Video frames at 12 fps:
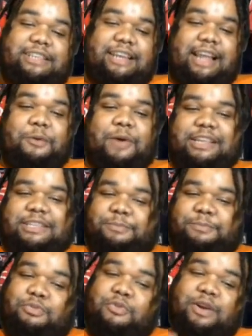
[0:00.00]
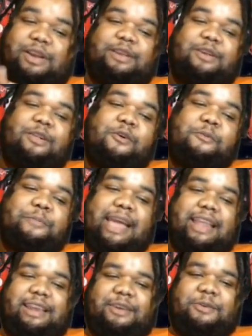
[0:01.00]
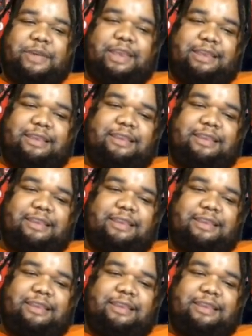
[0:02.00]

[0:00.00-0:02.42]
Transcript: Now watch poor little old Manny do it.